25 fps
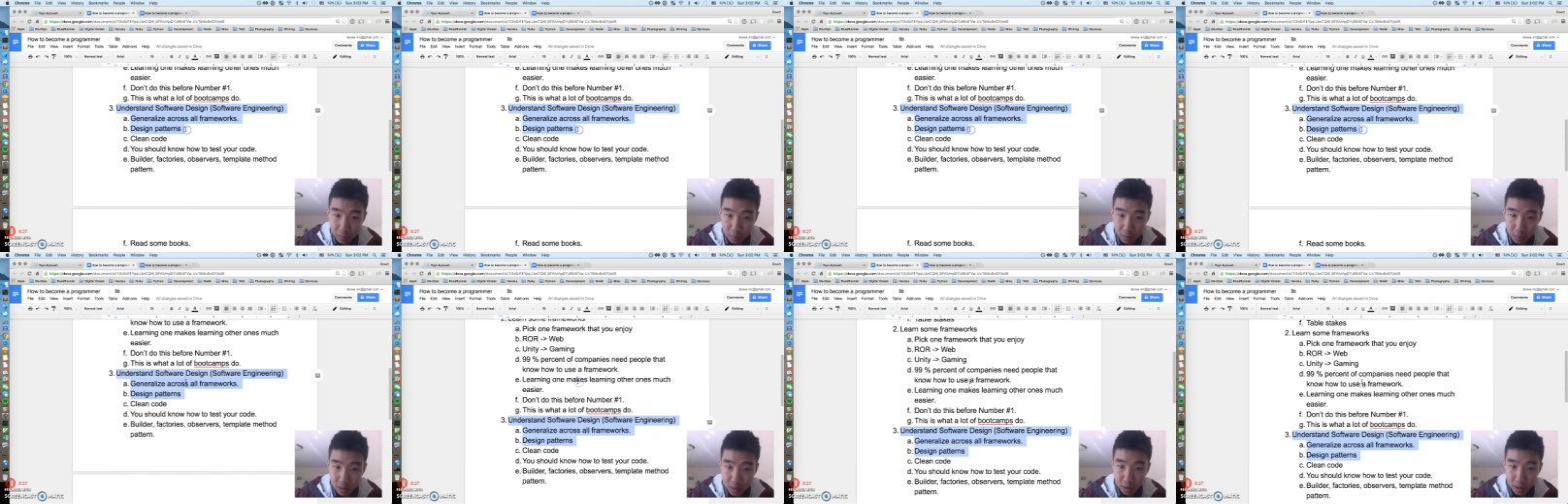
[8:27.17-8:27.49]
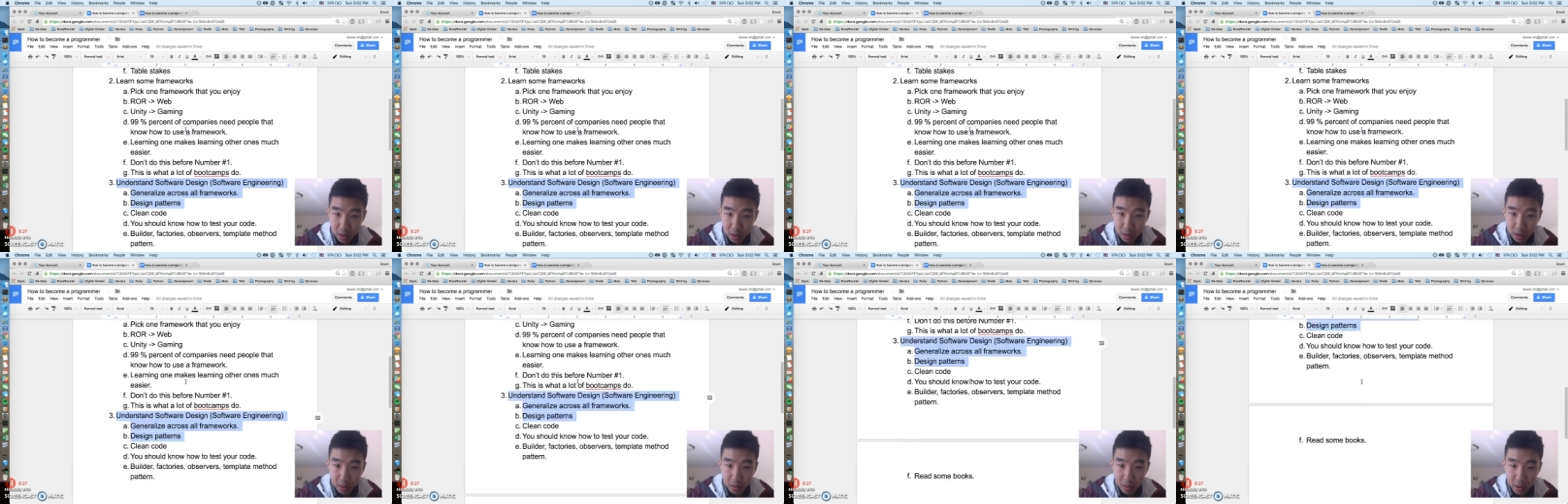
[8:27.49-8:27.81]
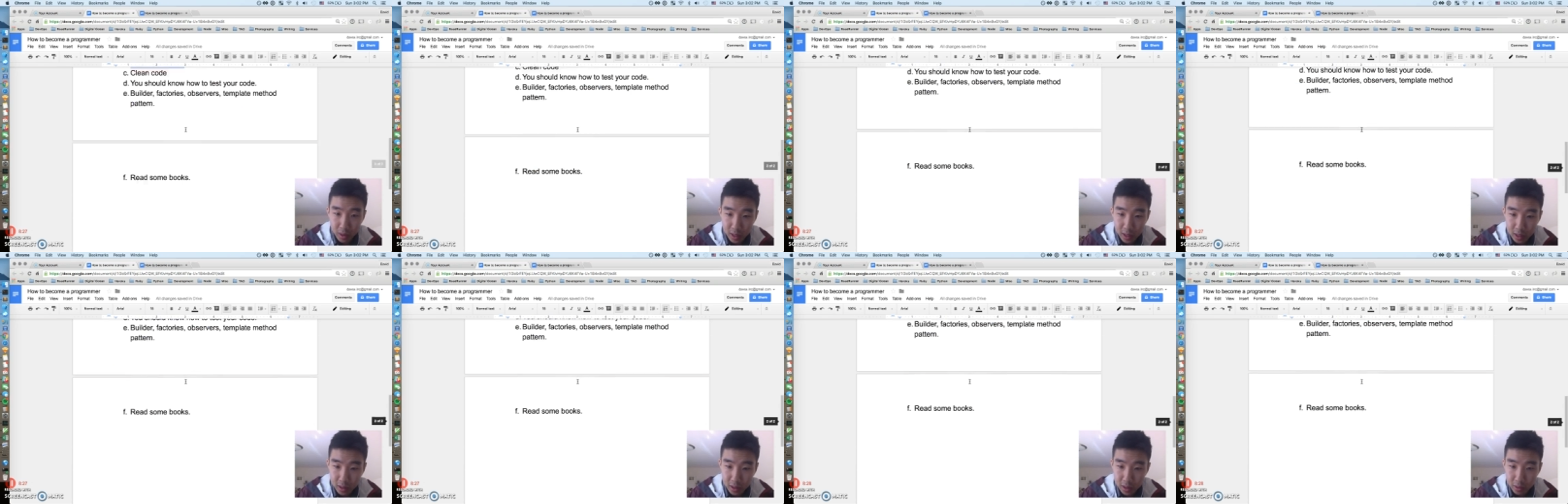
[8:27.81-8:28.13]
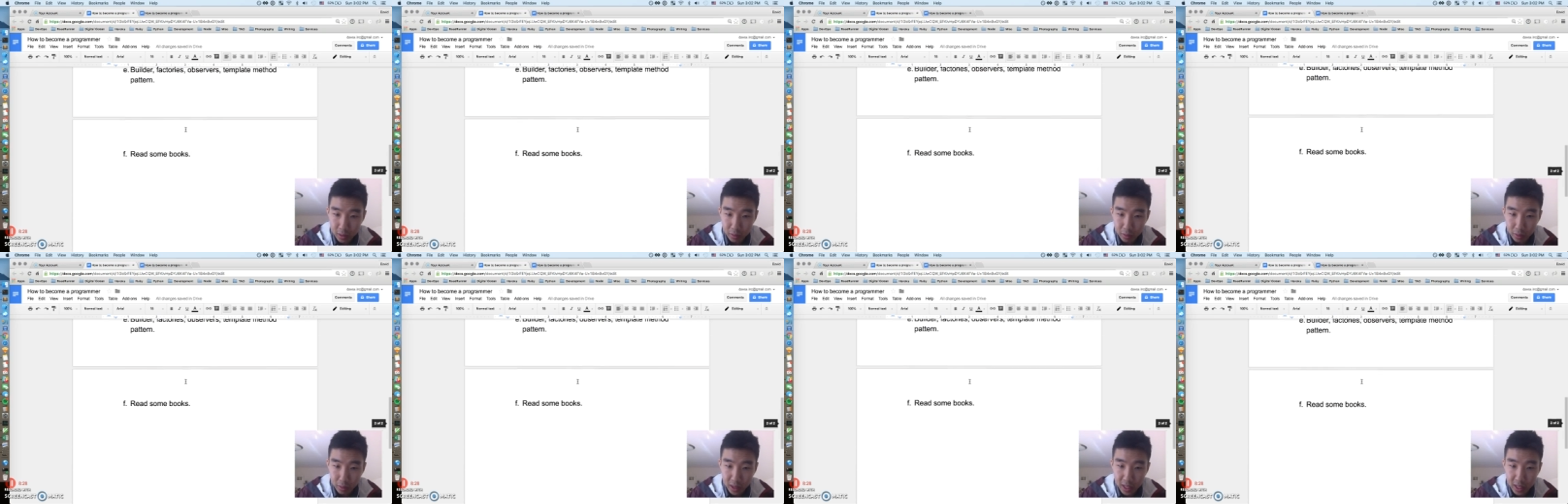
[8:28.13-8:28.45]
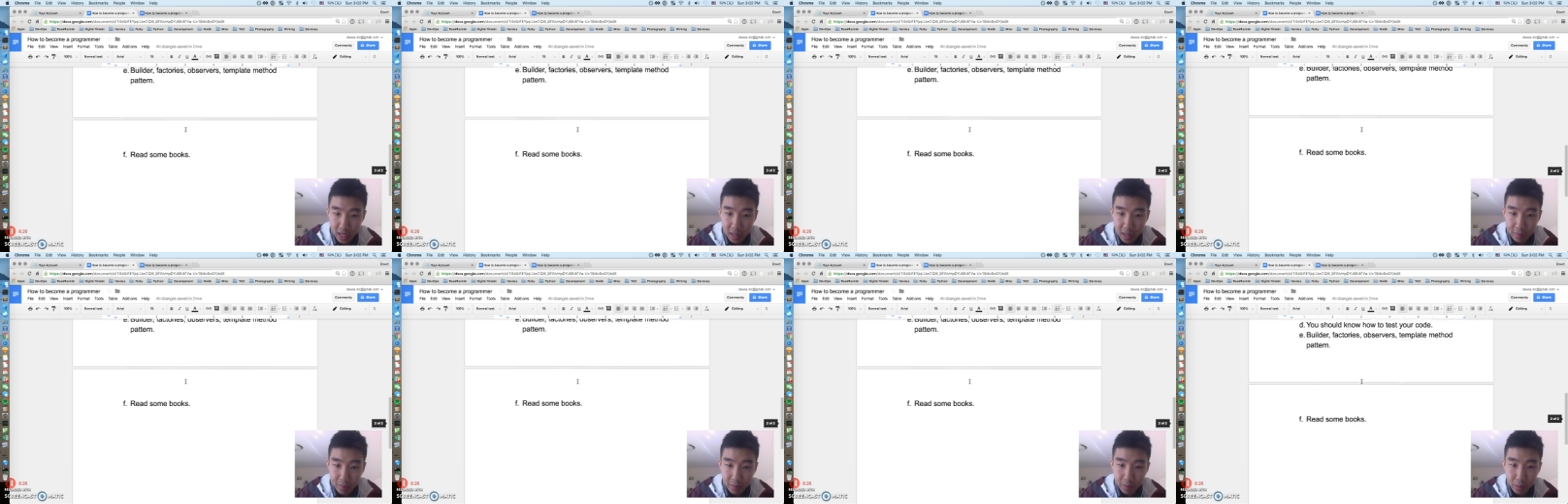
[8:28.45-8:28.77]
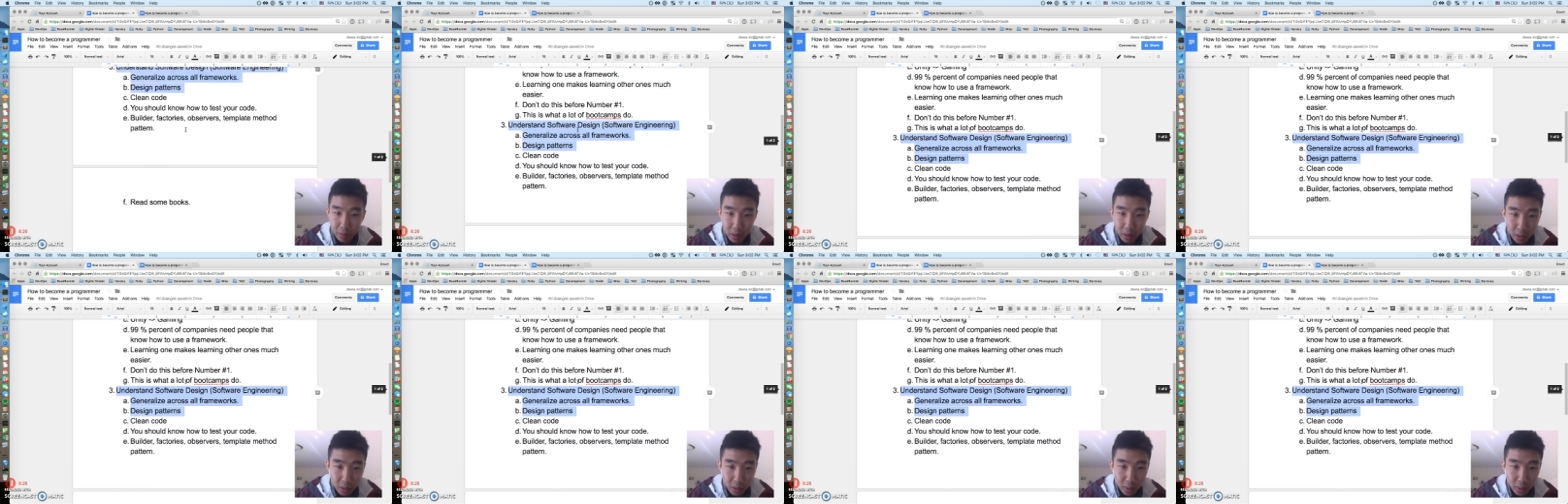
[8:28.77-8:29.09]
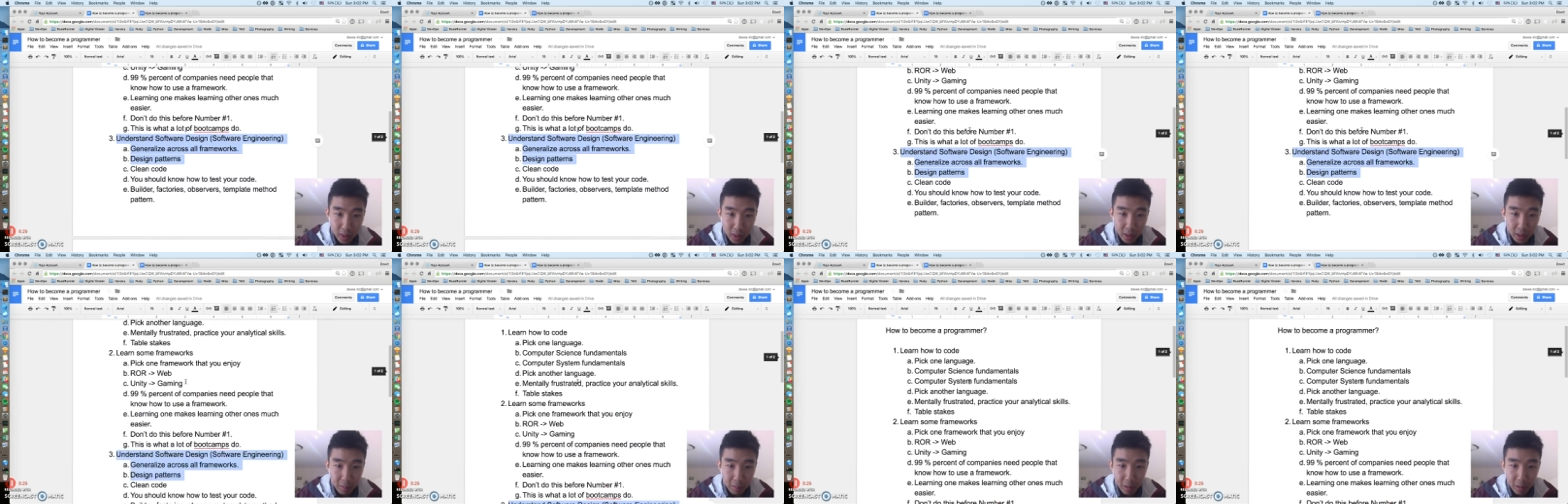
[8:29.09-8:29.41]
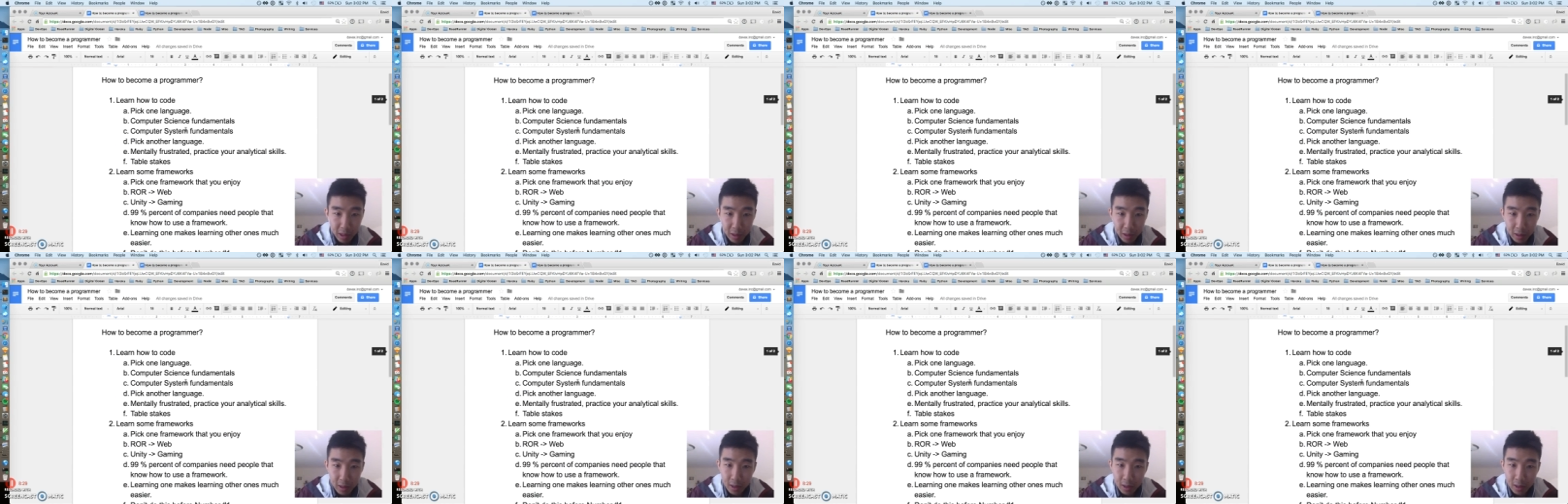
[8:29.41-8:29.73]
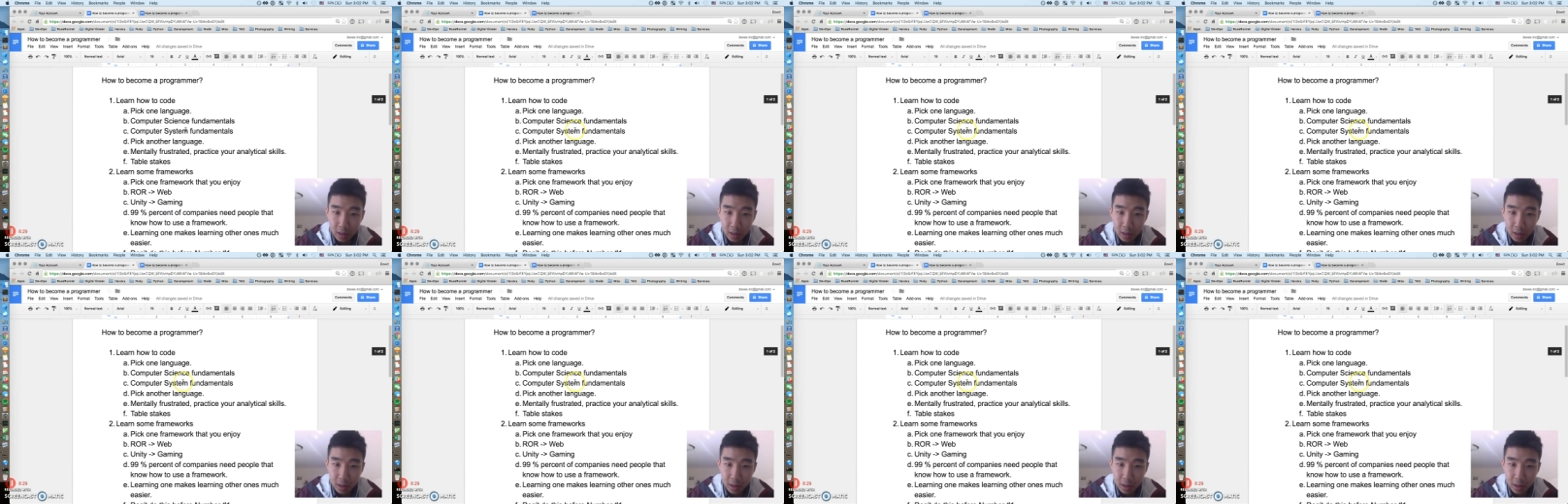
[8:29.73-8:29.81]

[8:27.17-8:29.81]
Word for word: So let's just recap real quick, but